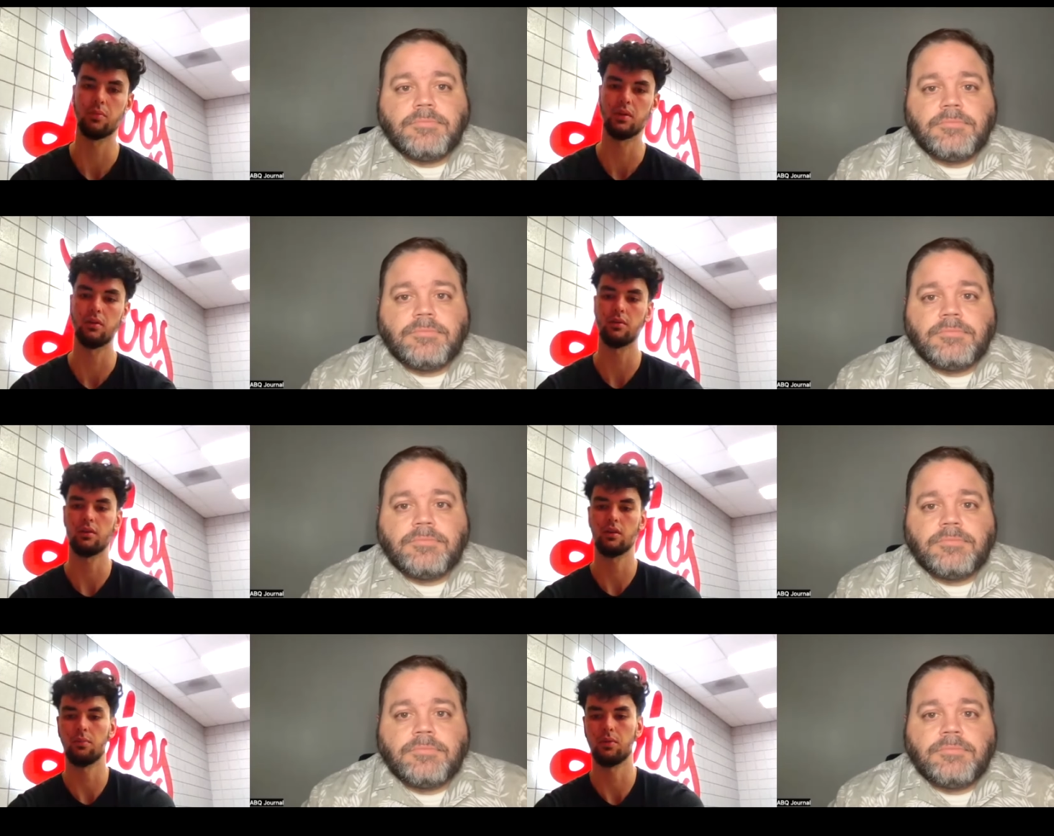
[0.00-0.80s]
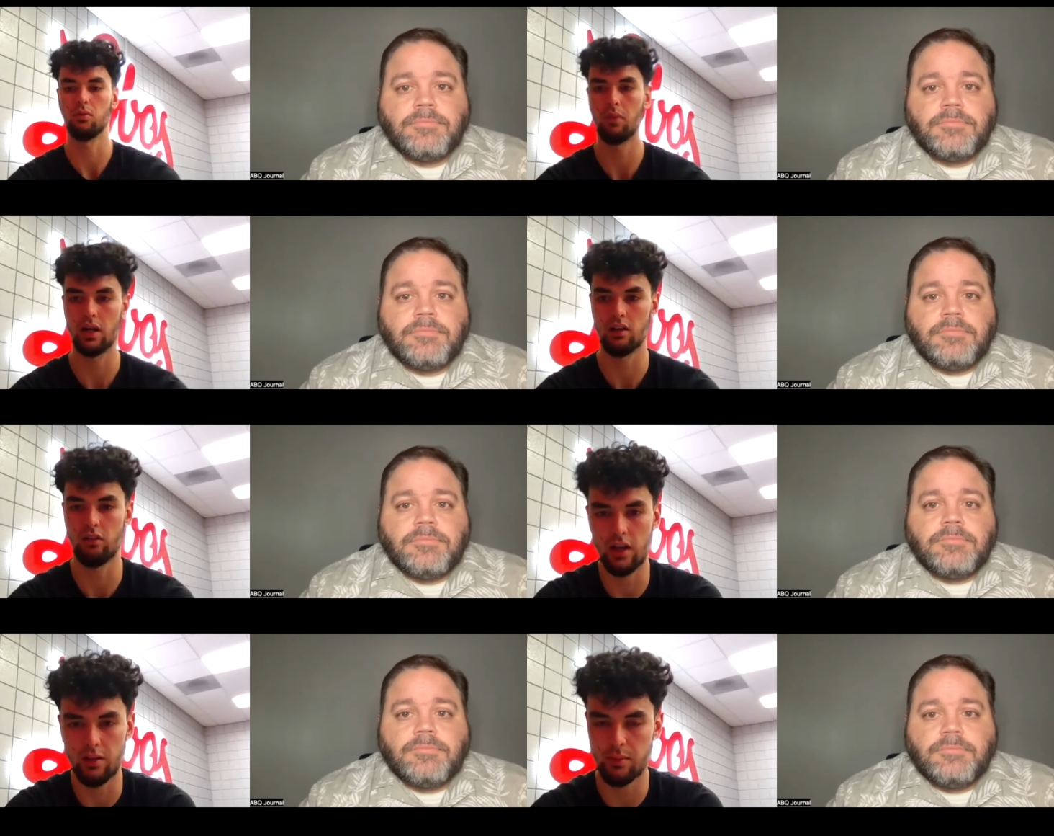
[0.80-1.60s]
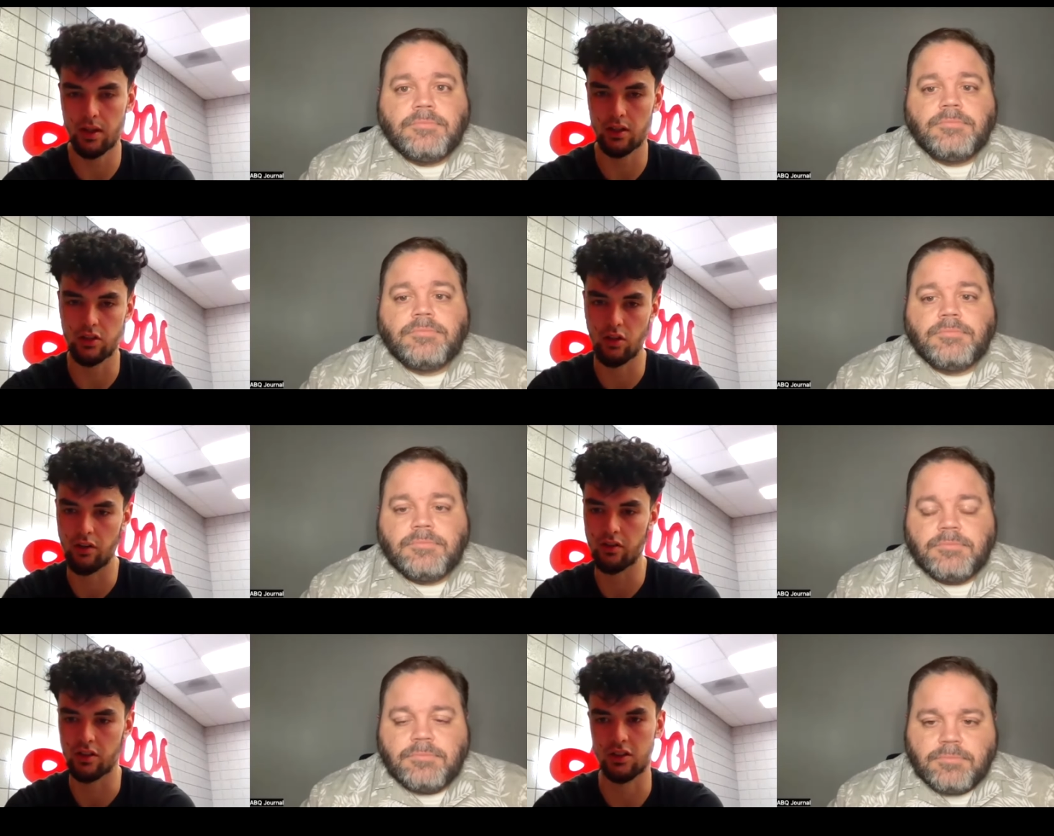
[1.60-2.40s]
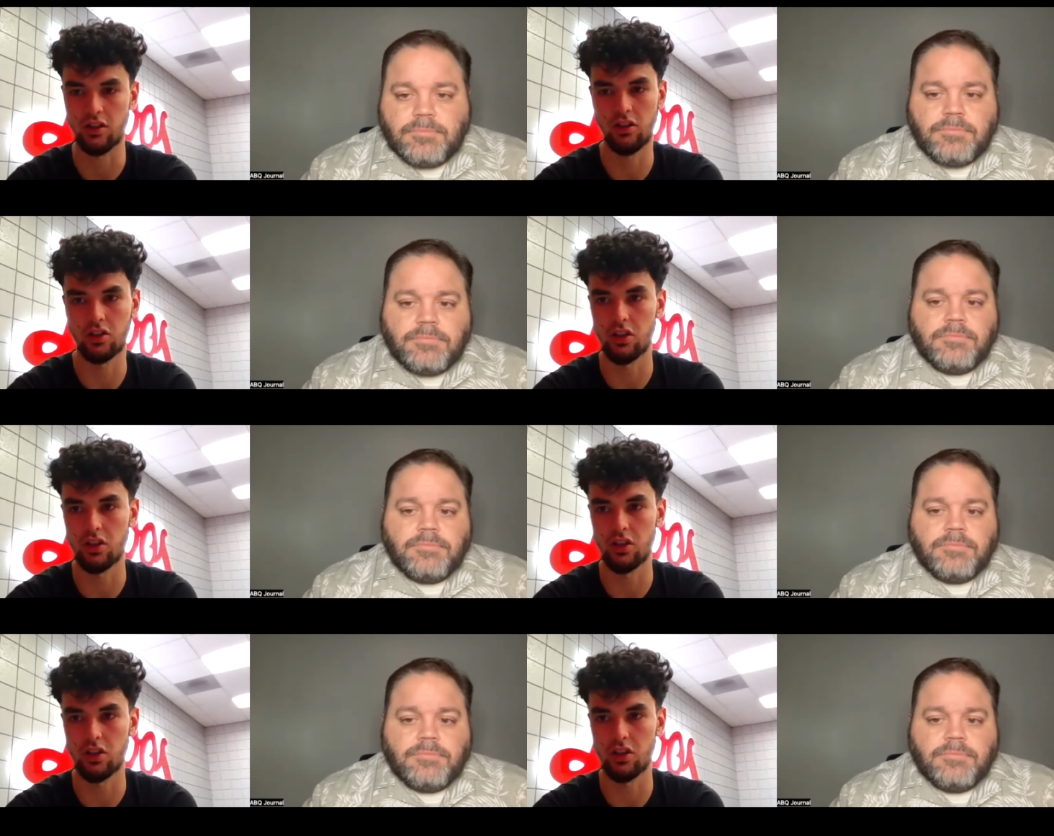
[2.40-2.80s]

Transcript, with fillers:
Speaker 1: it keeping your body right, making sure everything's good.